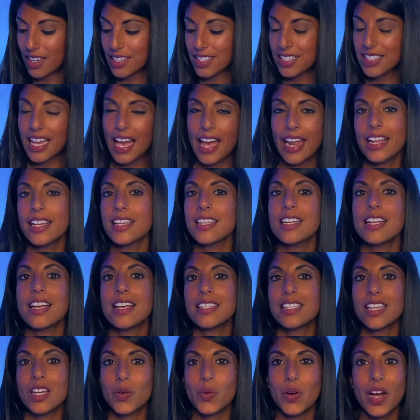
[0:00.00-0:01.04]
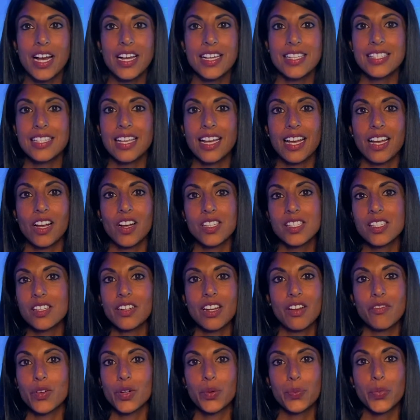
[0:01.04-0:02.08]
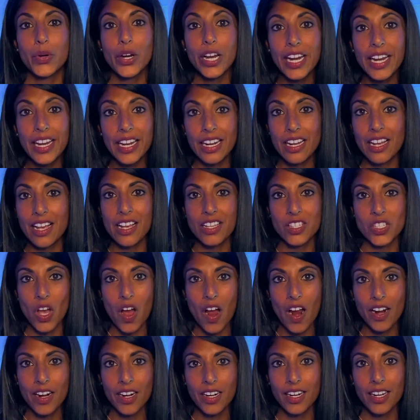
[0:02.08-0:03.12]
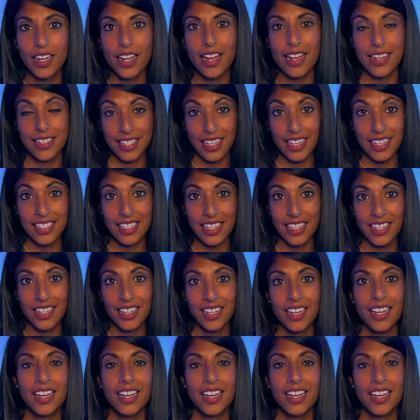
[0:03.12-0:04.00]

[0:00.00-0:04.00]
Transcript: Sad as I was, I also never prayed as hard as I did.